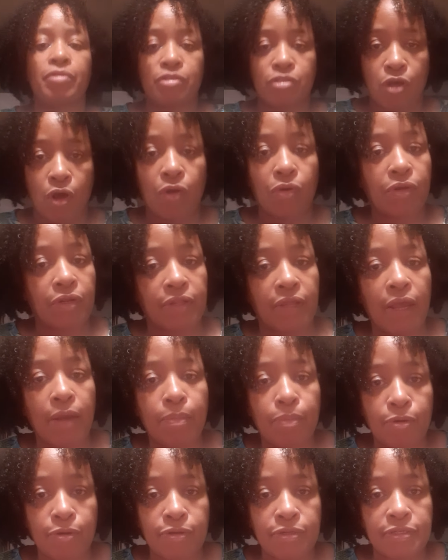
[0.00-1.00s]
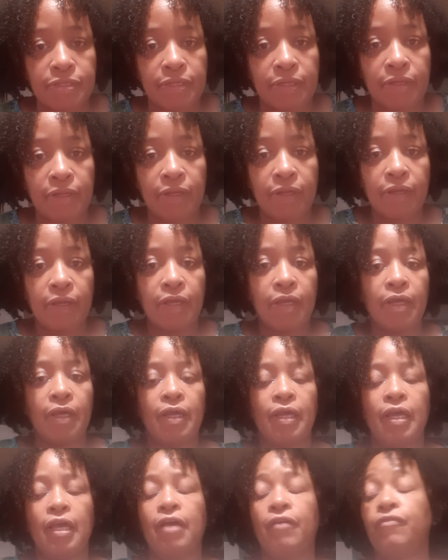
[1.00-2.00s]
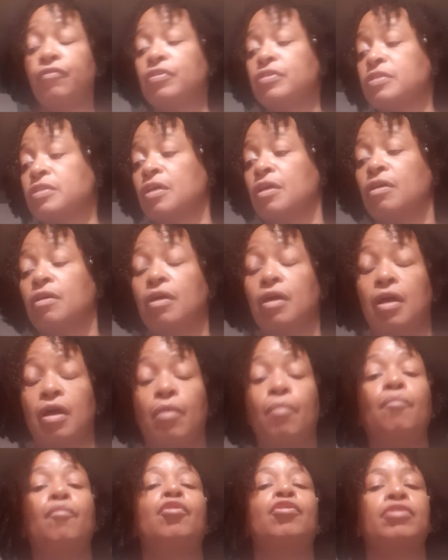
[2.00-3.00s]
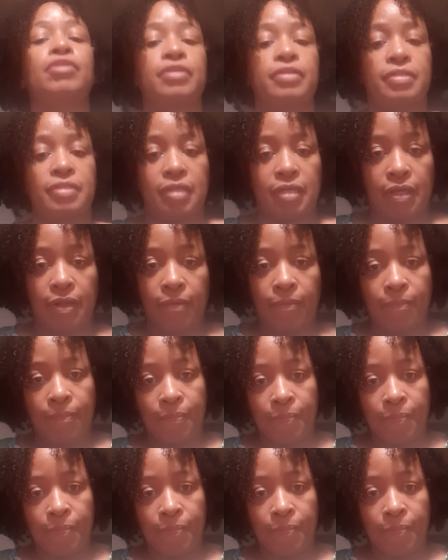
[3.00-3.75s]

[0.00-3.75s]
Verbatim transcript: and talk to that person if it's an emergency.